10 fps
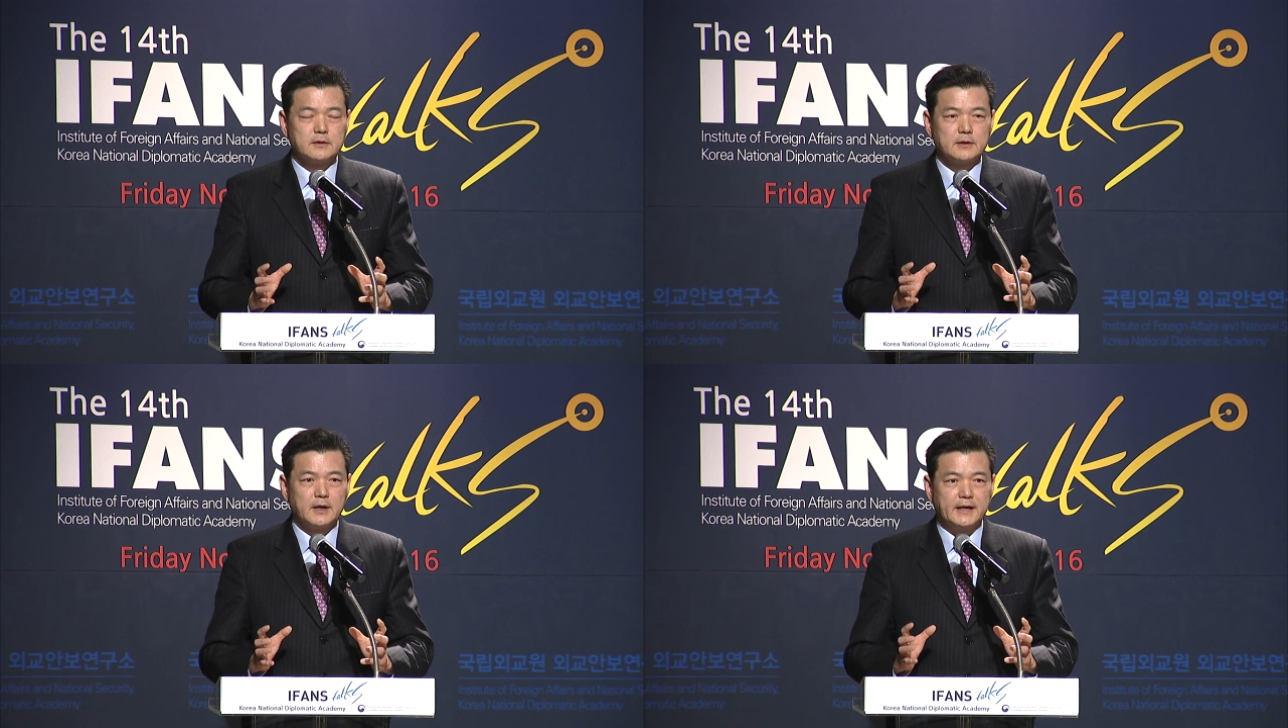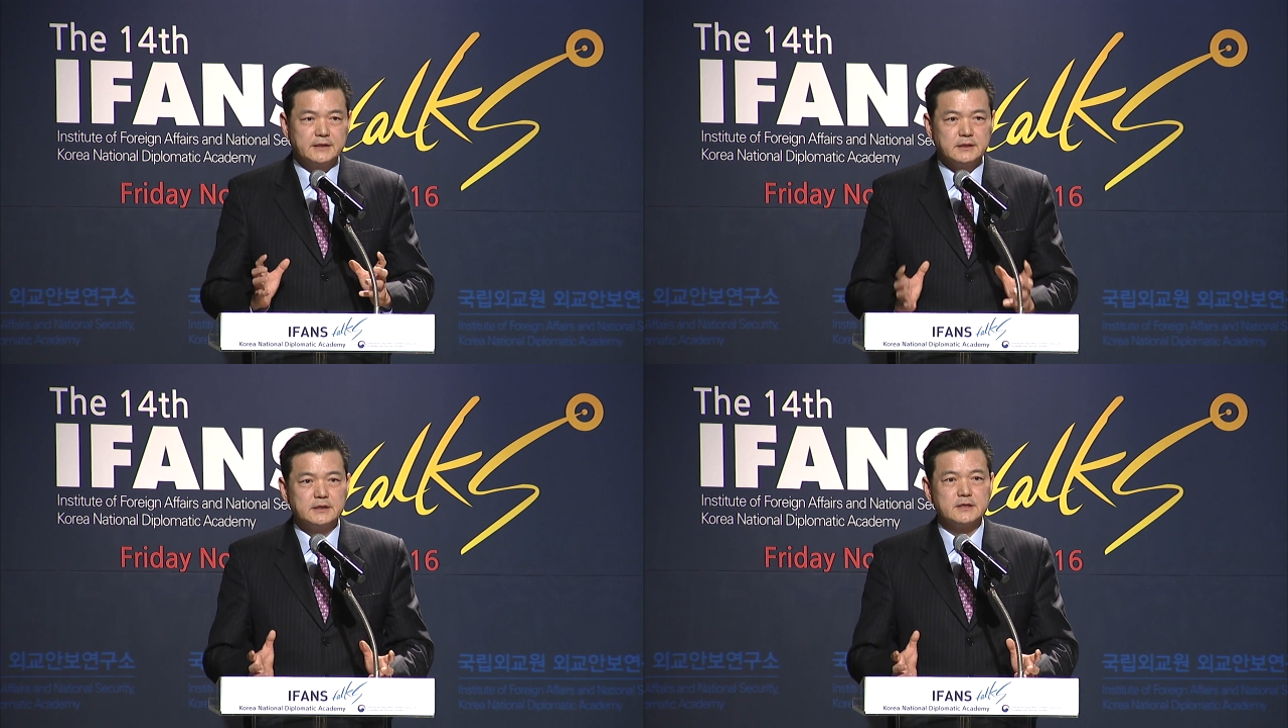
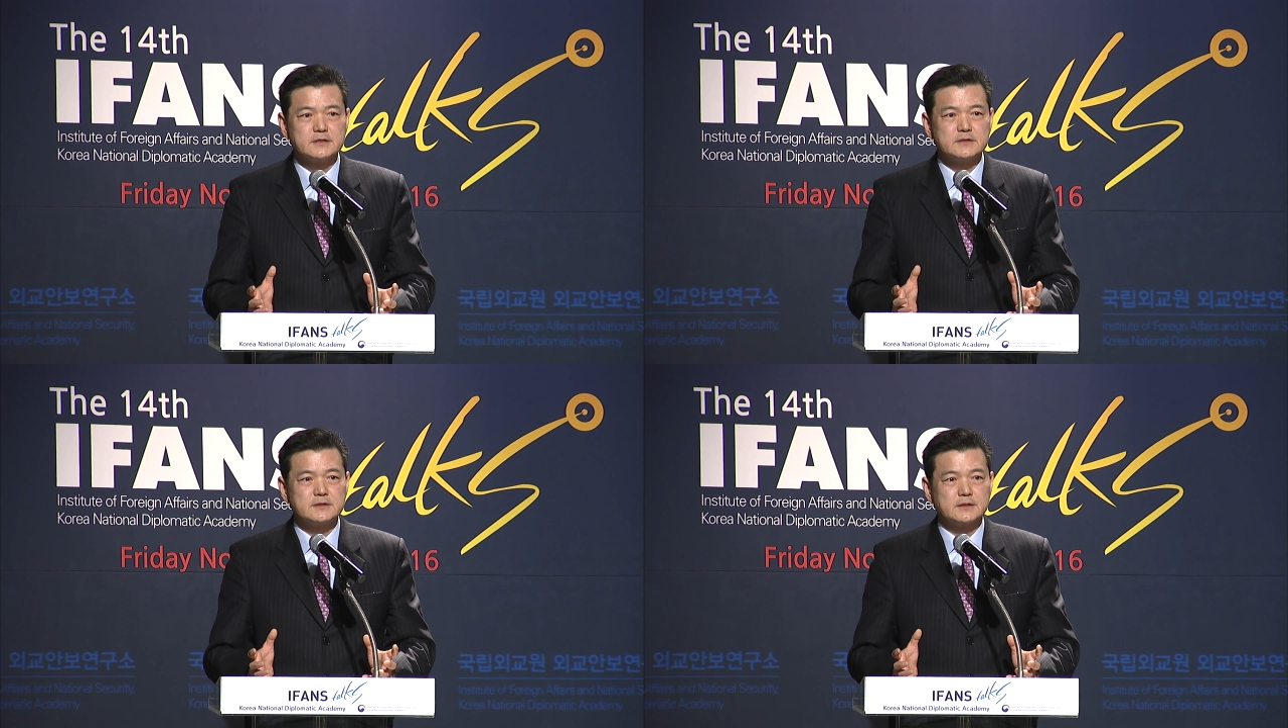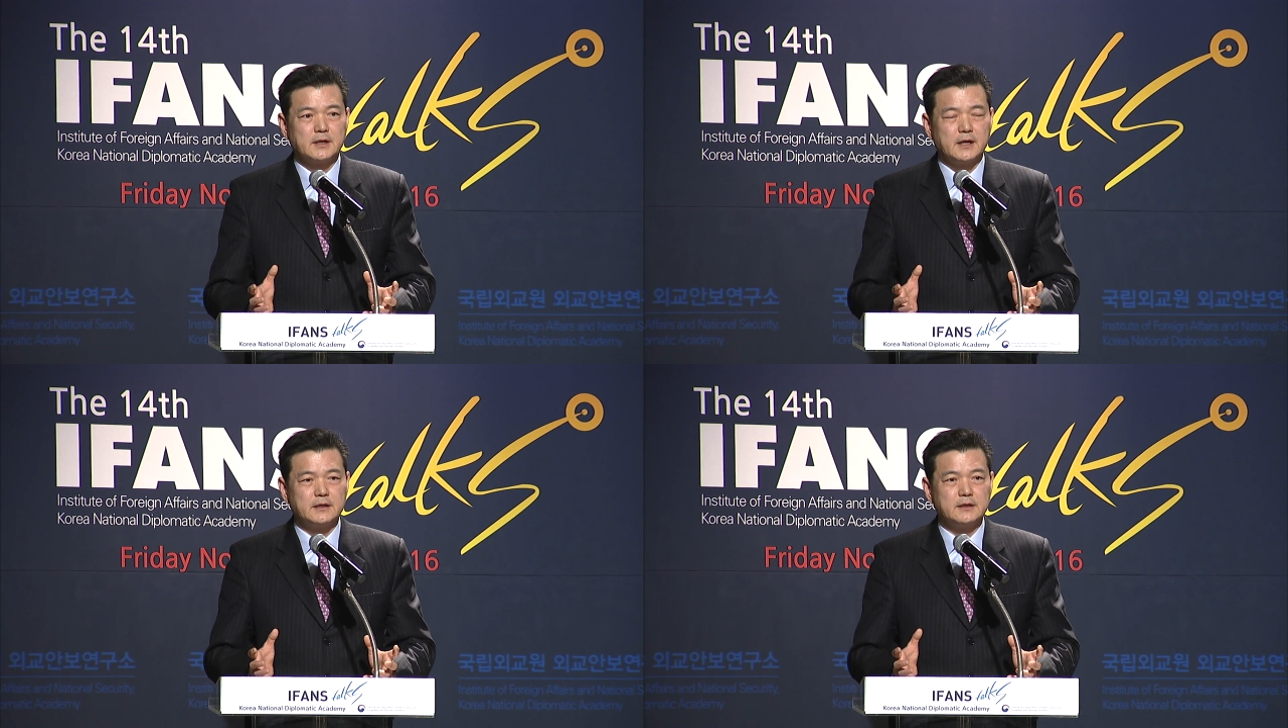ideas
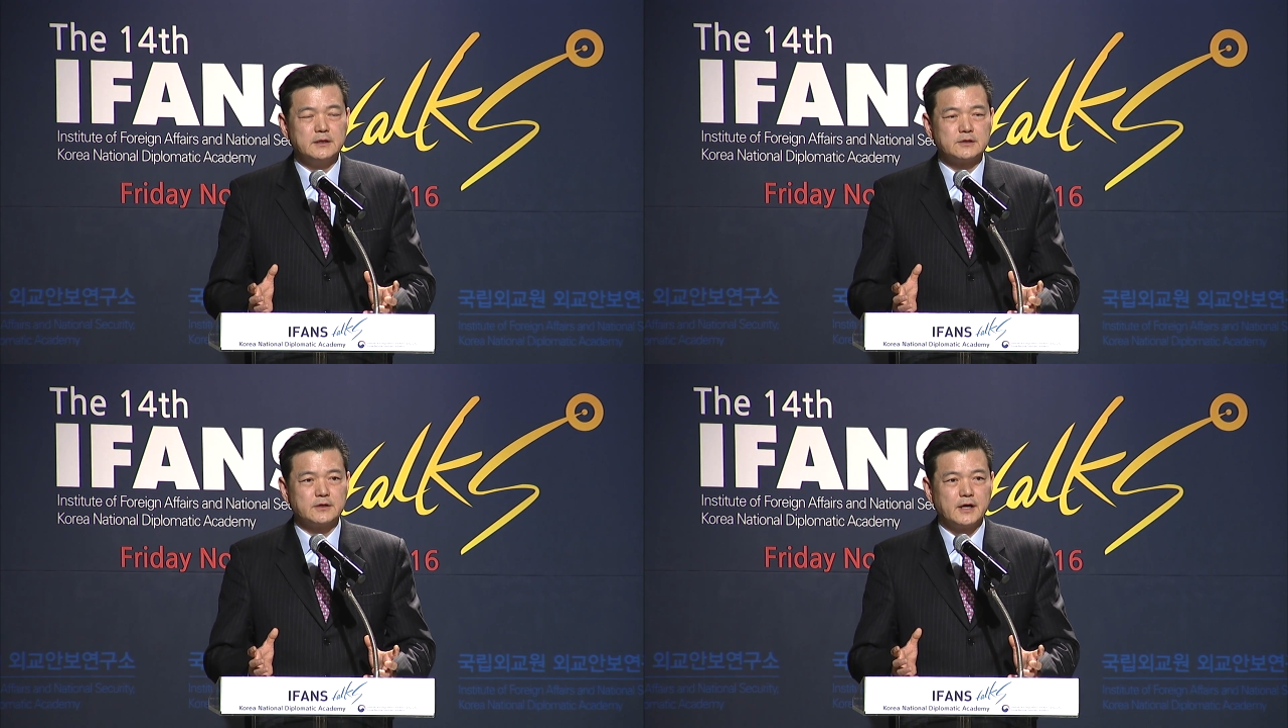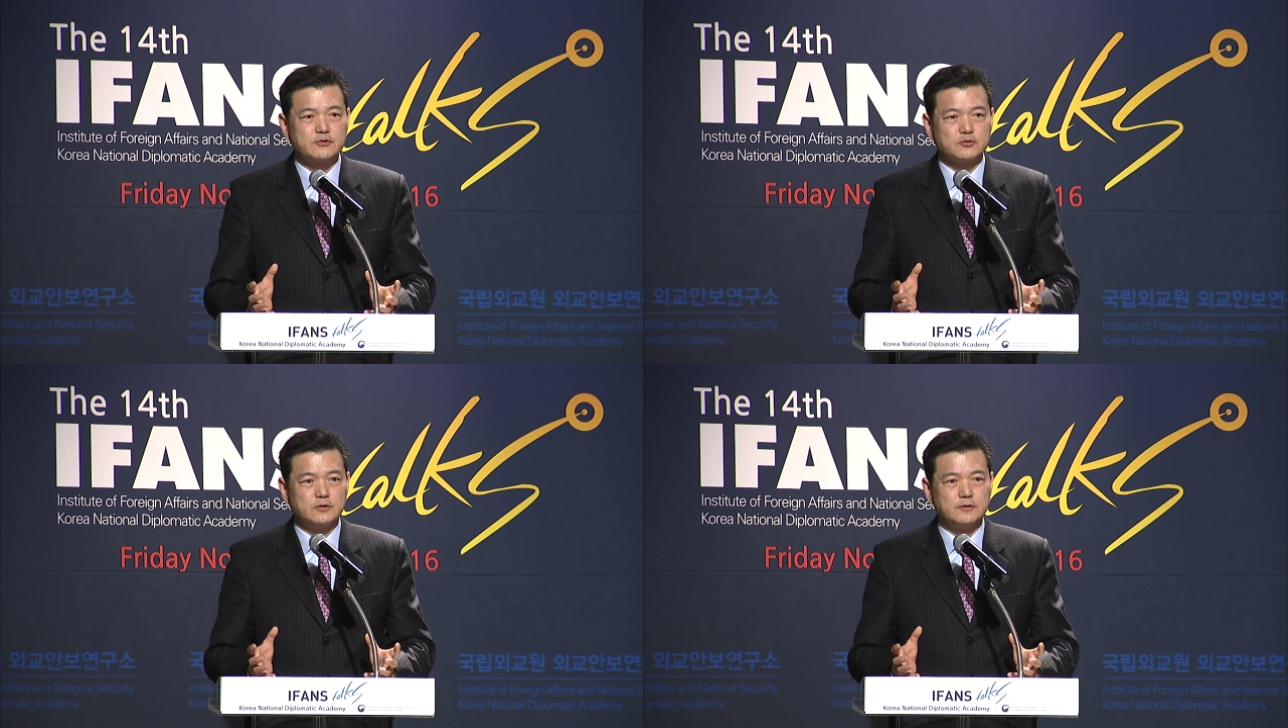and
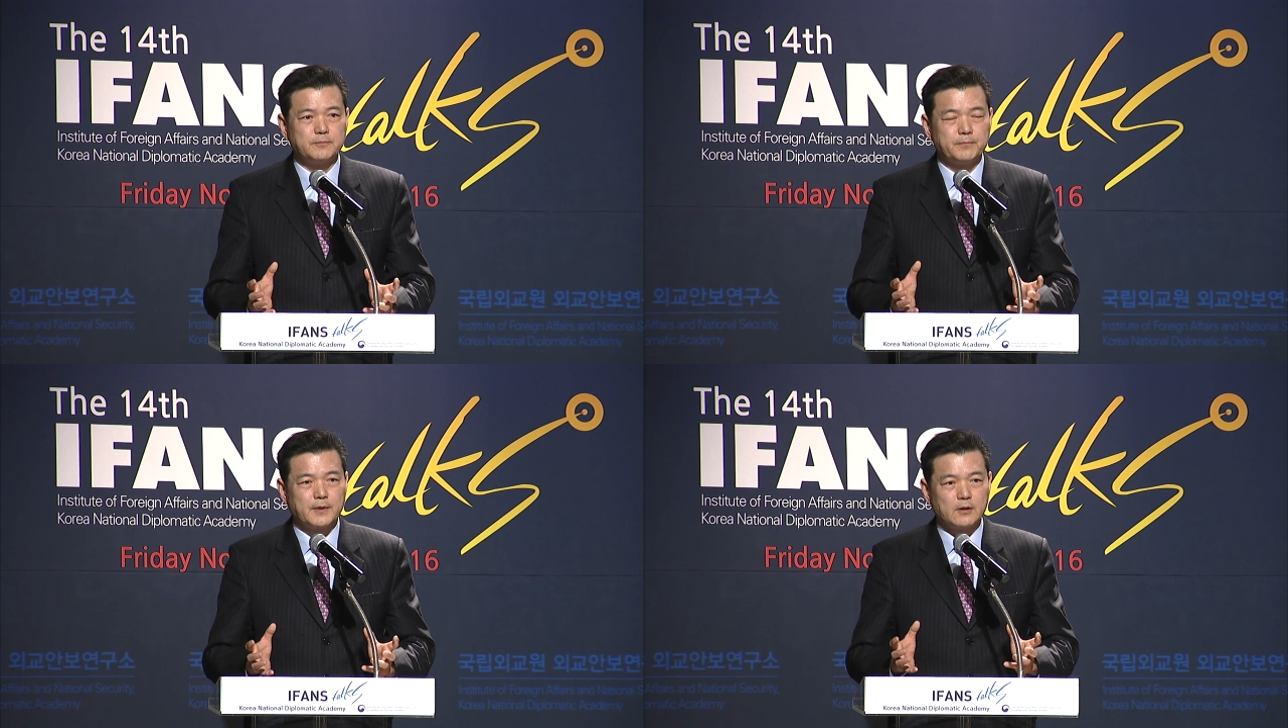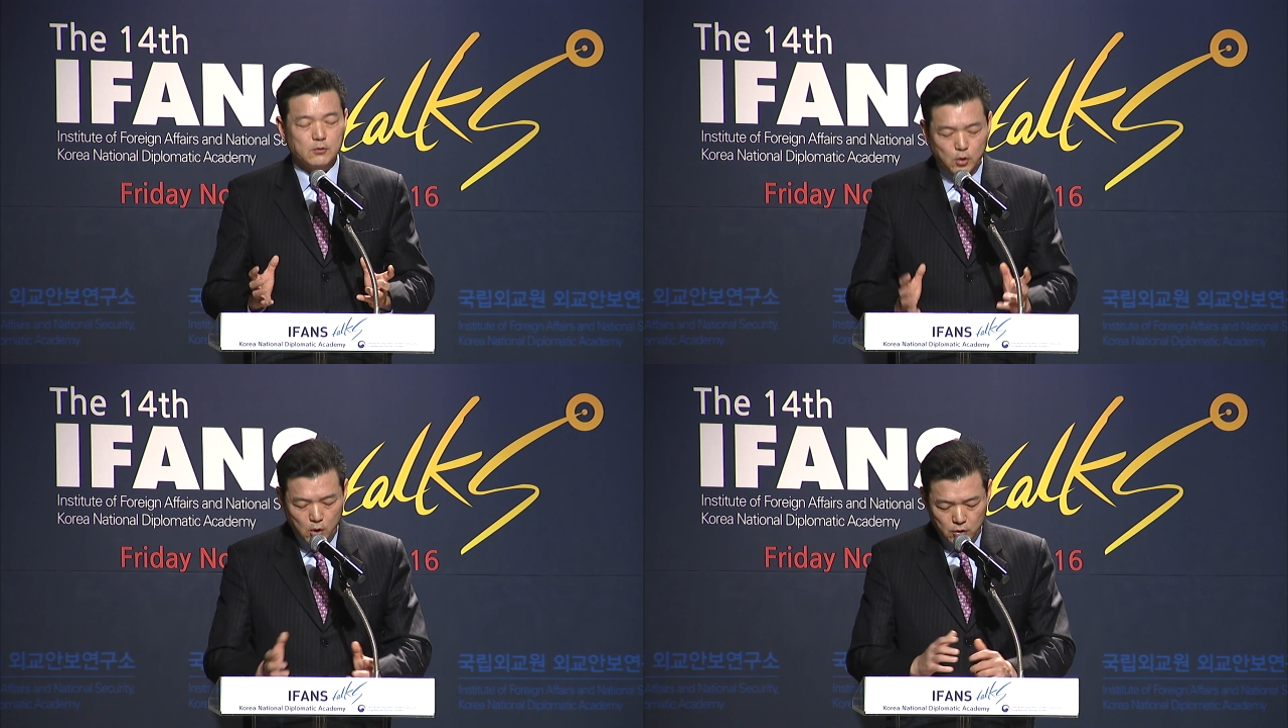international
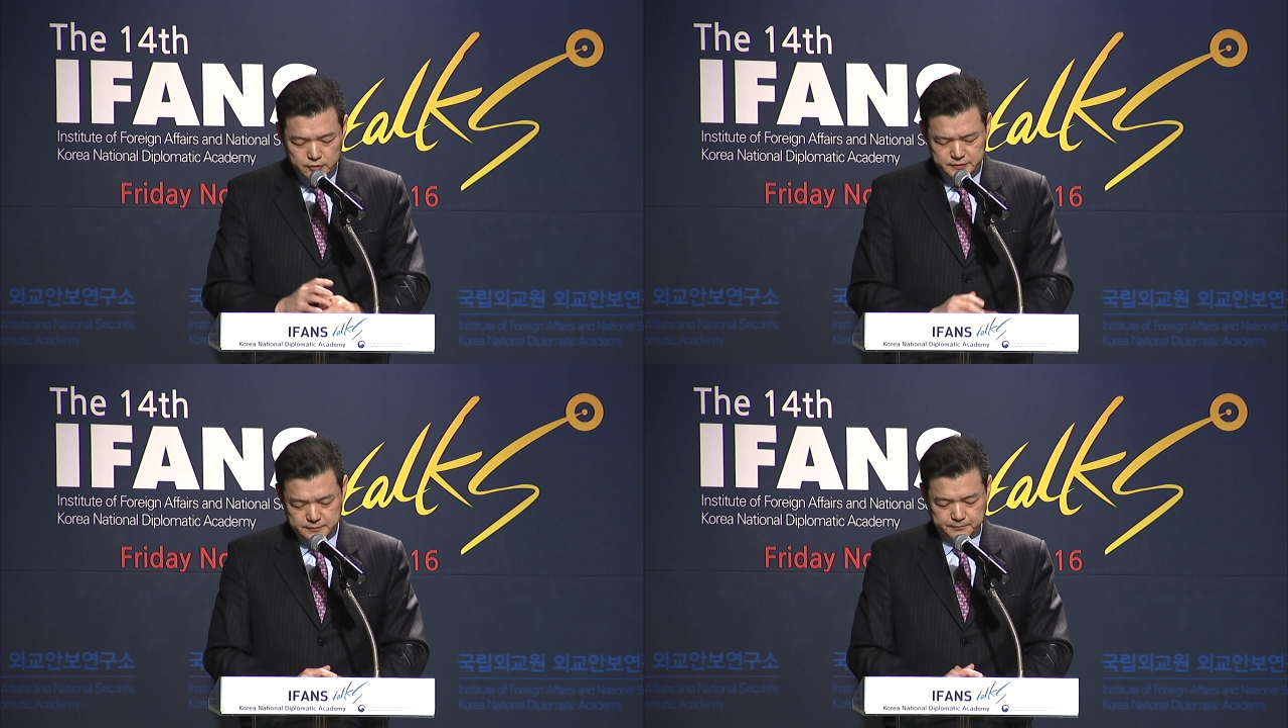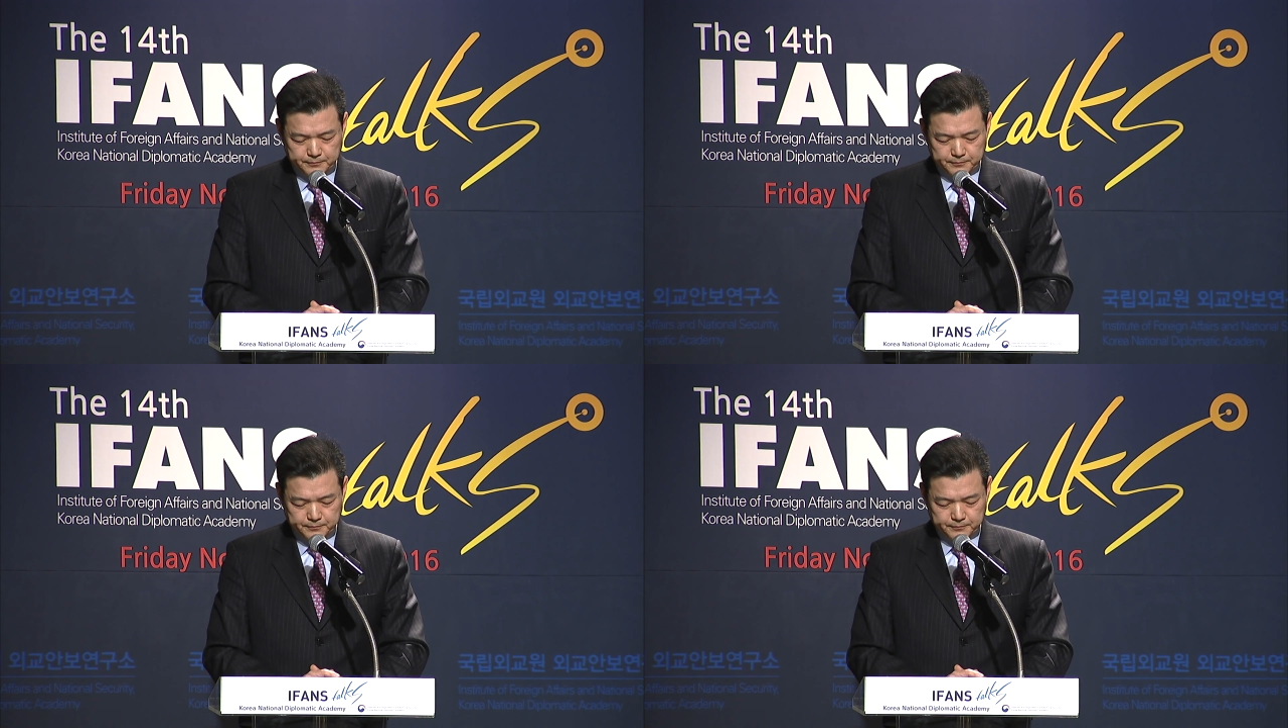laws,